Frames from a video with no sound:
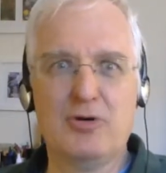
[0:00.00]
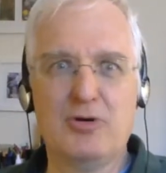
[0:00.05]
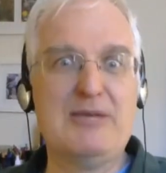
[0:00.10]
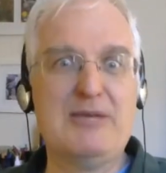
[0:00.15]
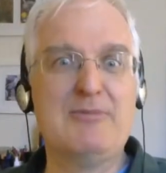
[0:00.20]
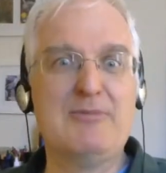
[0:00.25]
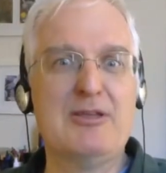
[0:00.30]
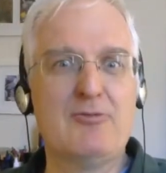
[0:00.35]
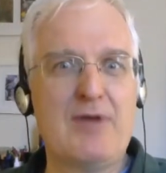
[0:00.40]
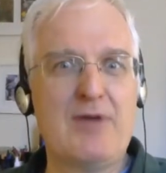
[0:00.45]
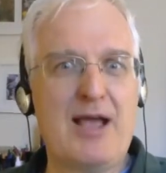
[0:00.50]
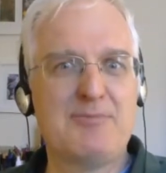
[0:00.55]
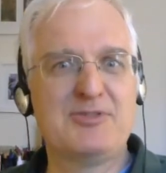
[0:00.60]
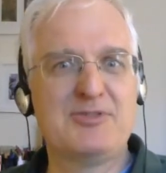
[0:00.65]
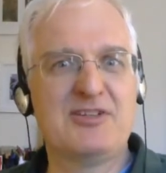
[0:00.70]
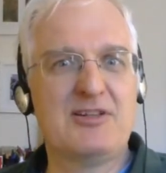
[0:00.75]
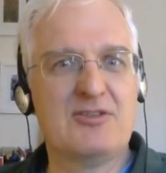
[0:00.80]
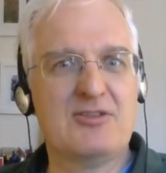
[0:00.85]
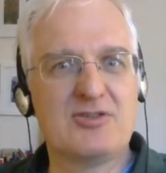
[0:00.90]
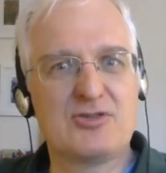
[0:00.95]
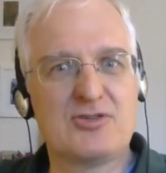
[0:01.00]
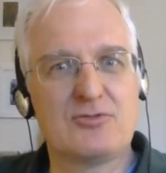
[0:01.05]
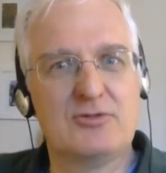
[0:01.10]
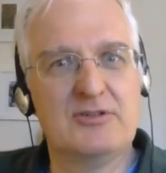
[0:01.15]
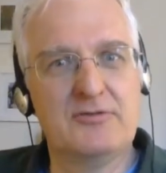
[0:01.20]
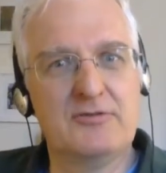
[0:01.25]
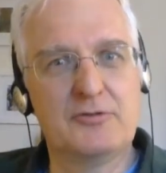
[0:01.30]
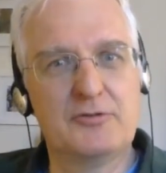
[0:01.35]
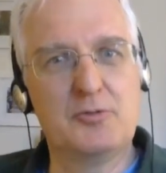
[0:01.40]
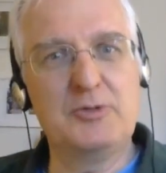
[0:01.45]
Bohemian Rhapsody, the
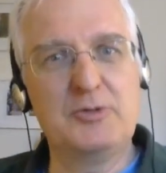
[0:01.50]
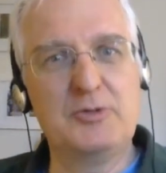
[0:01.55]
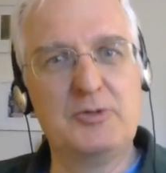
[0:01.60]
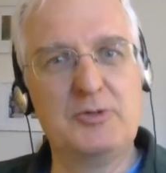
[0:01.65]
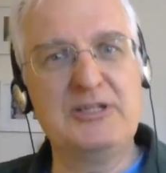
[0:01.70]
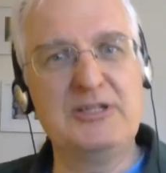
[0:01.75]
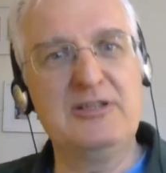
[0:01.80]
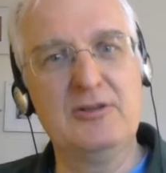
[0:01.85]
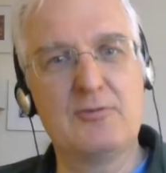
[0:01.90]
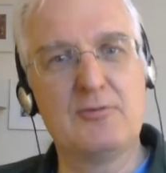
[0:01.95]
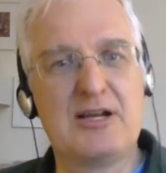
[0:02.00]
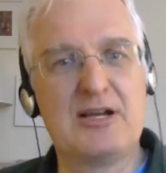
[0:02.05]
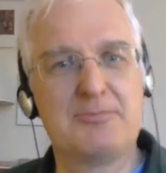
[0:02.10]
story of Queen, the rock band.